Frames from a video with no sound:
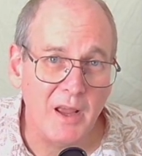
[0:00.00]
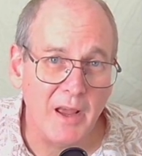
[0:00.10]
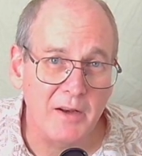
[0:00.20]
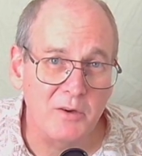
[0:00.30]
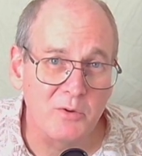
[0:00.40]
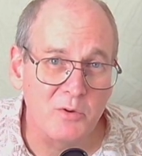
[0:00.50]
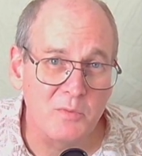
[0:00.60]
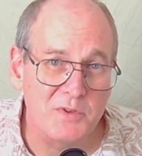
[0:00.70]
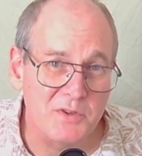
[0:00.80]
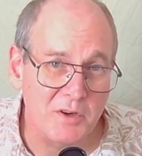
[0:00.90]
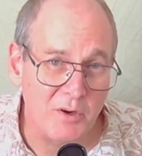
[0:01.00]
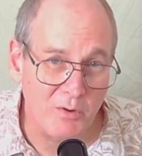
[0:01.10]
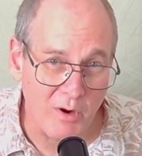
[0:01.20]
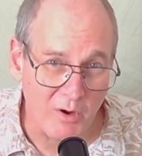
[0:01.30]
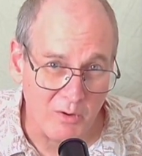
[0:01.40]
at group
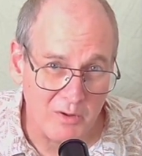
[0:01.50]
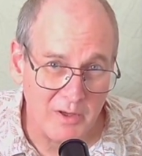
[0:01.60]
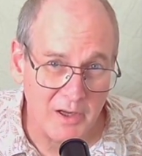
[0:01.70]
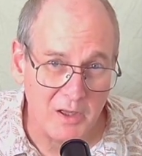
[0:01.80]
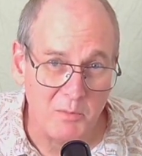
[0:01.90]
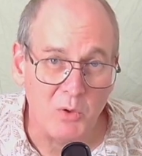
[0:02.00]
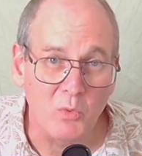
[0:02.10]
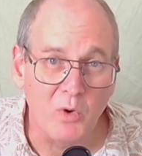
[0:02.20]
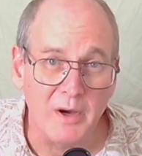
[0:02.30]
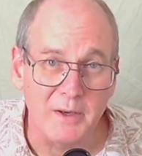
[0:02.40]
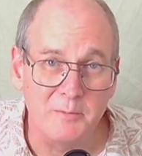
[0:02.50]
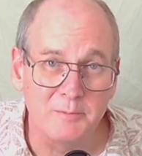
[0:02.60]
0, element 1.